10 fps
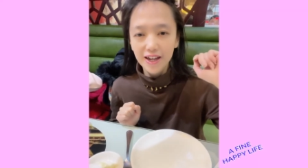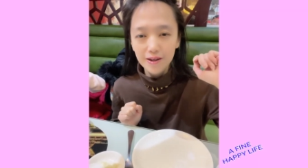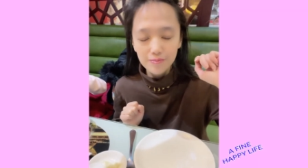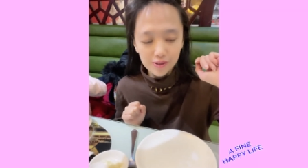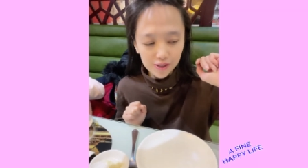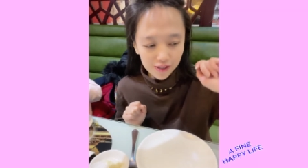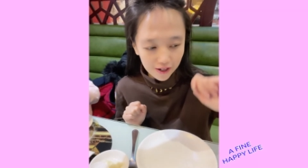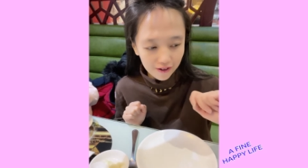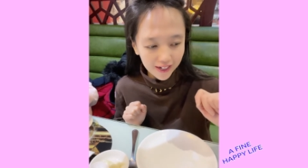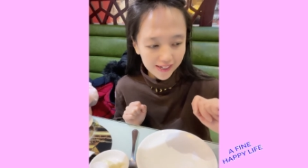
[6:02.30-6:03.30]
am
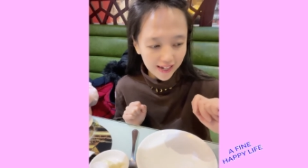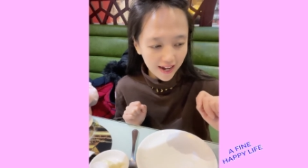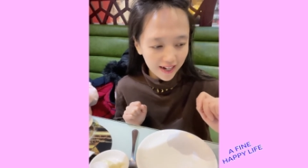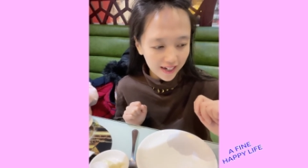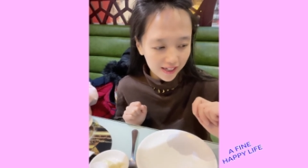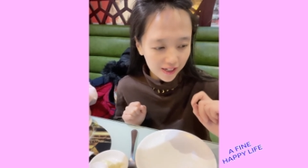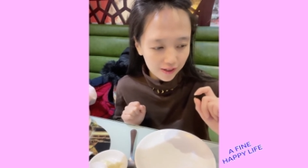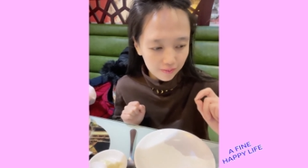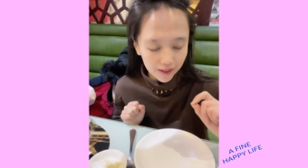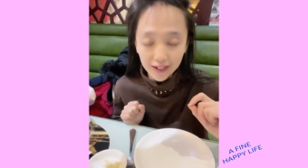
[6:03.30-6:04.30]
so excited
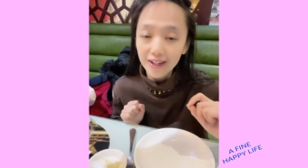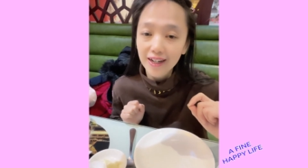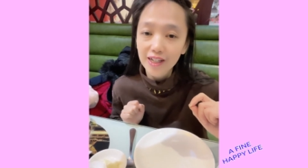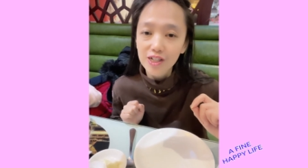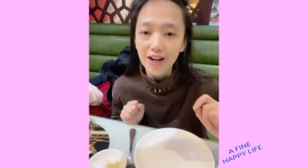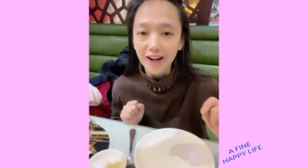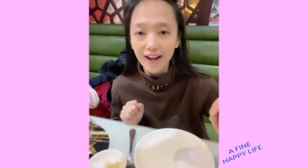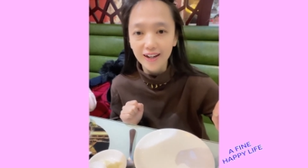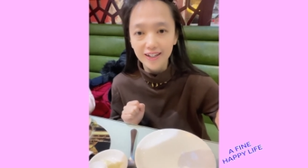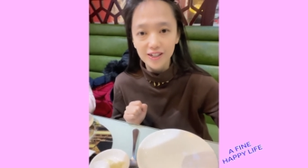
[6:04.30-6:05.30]
to be eating
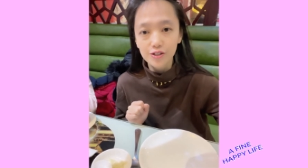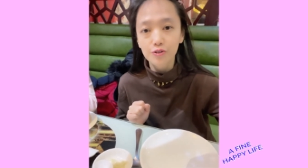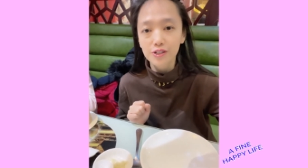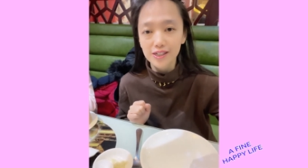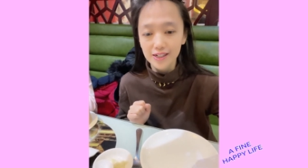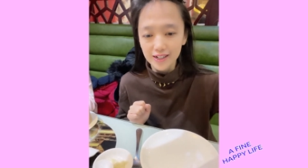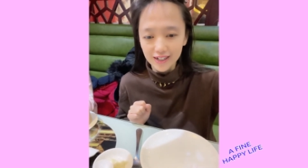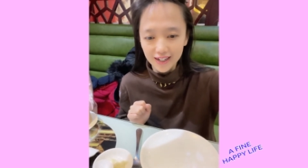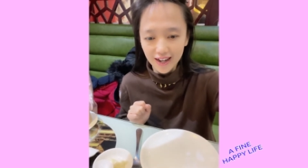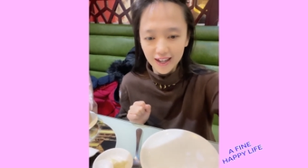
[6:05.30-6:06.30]
Shanghainese cuisine
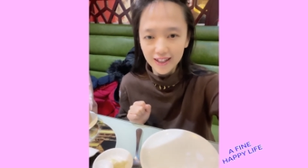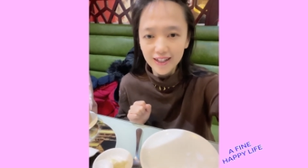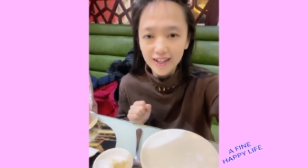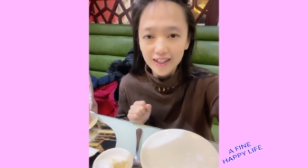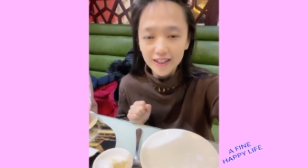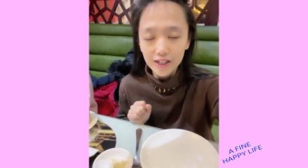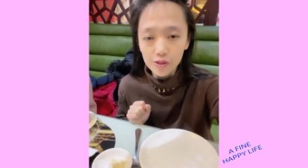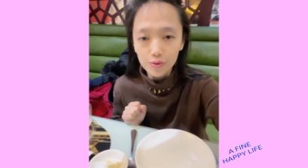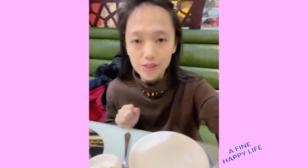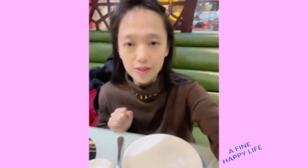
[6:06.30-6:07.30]
again.
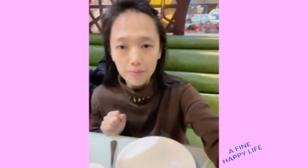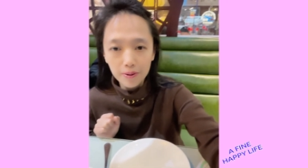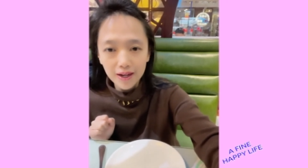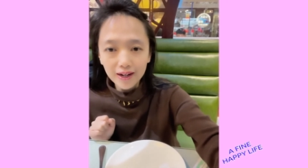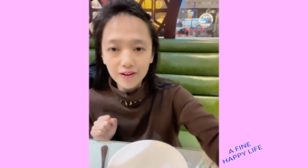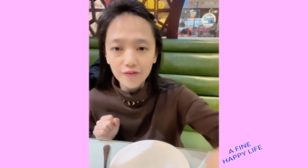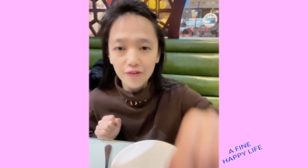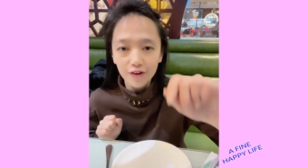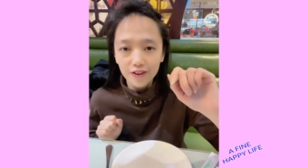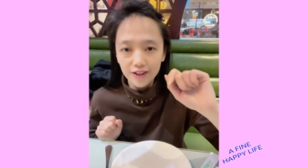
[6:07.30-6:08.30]
This was the pick
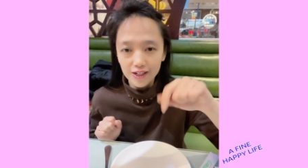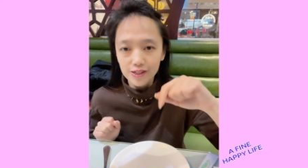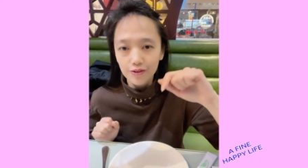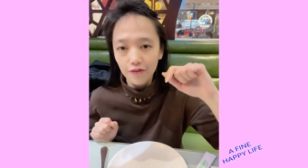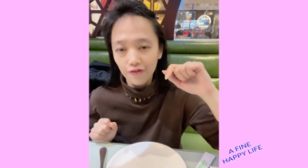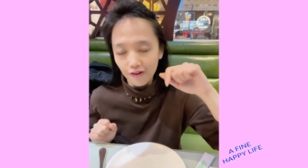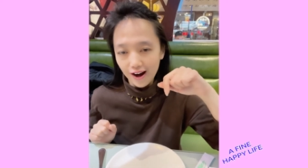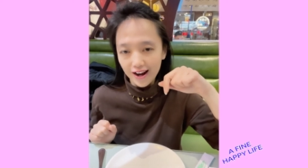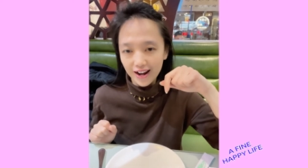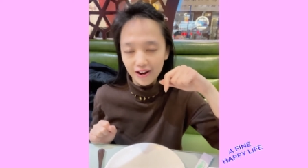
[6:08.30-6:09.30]
for this
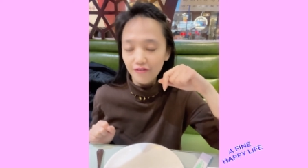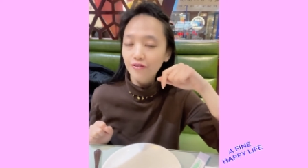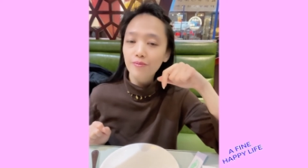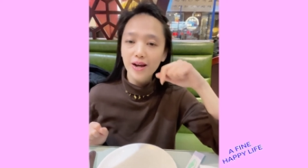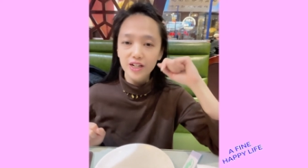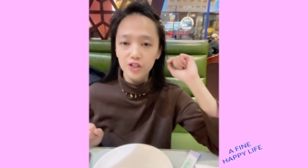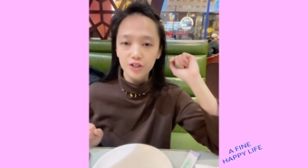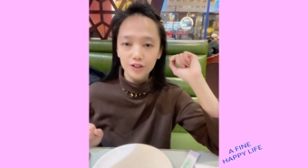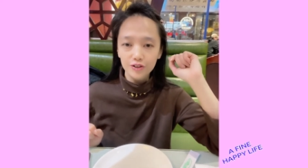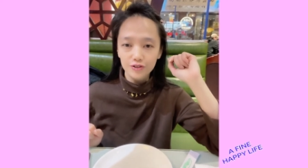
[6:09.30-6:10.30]
Friday for my
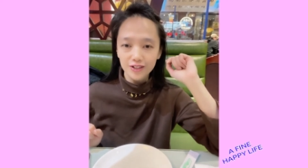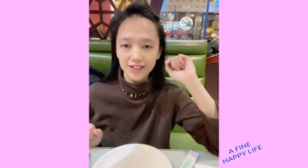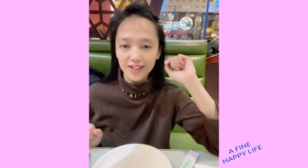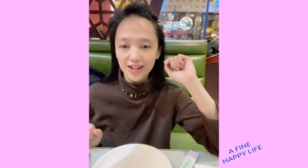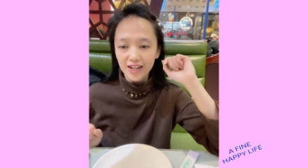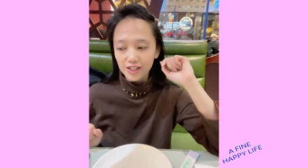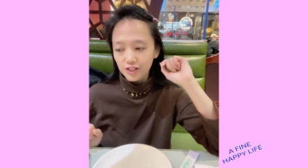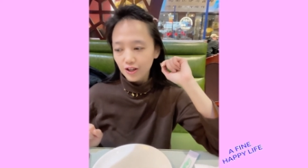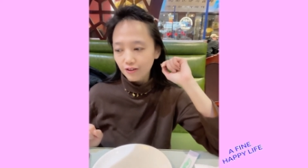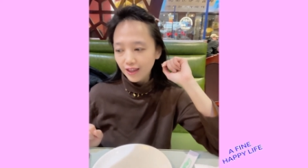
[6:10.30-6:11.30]
children.
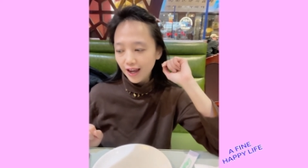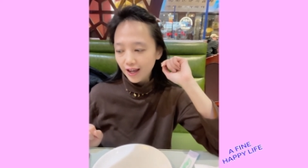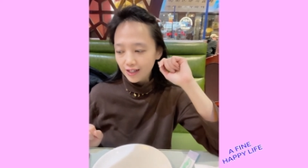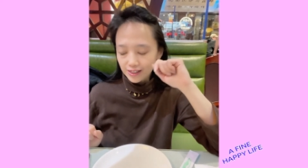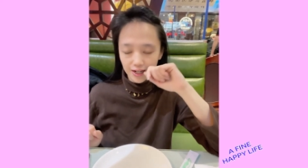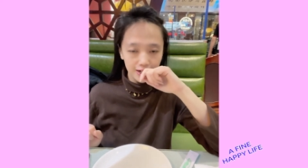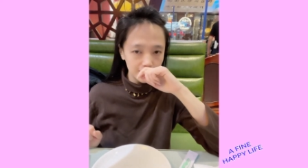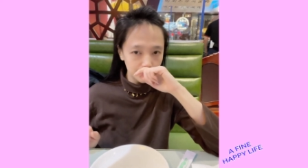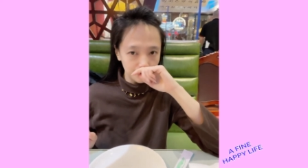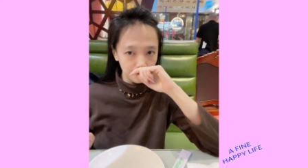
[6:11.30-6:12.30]
So they had a
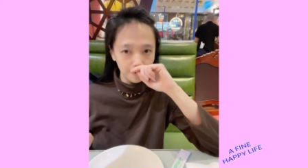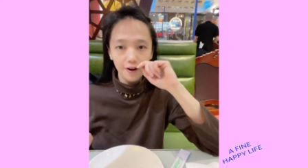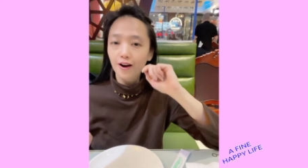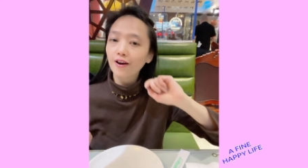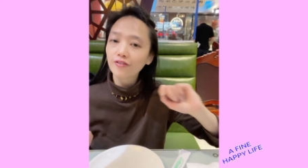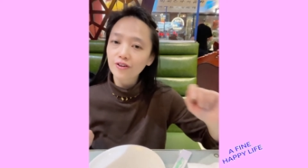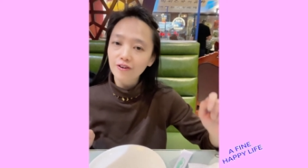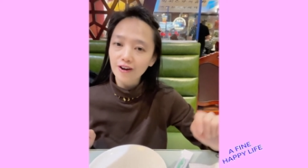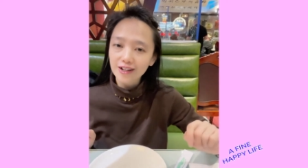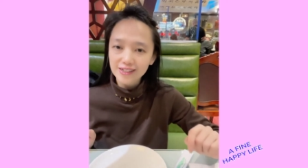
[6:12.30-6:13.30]
taste for, of
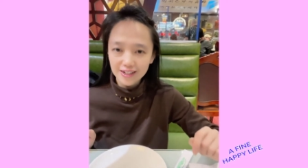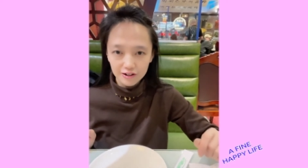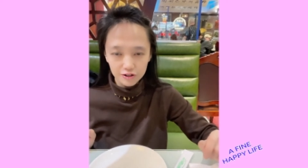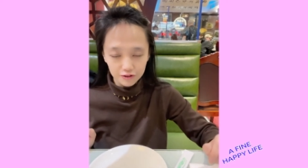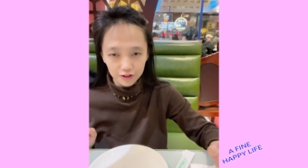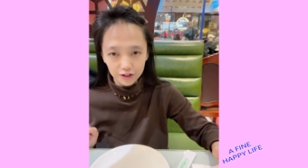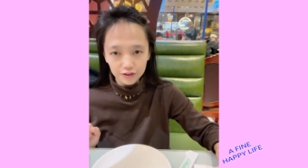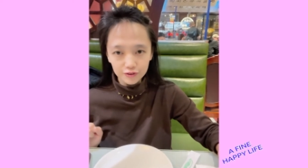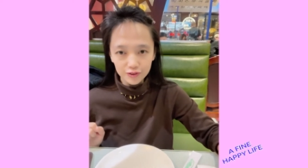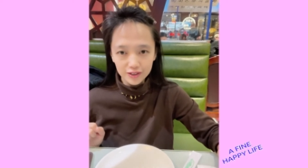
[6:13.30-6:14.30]
course, their
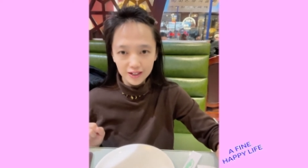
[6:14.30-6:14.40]
noodles